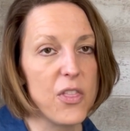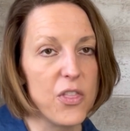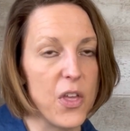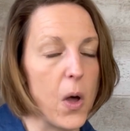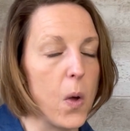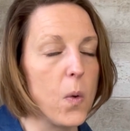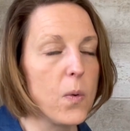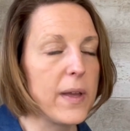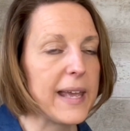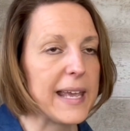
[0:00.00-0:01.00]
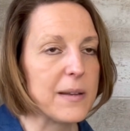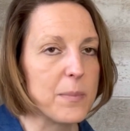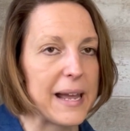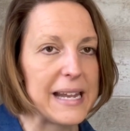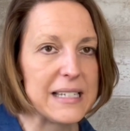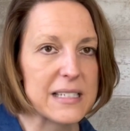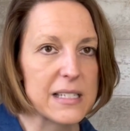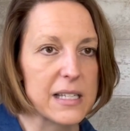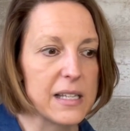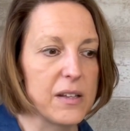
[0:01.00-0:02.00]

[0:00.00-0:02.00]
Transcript: though it might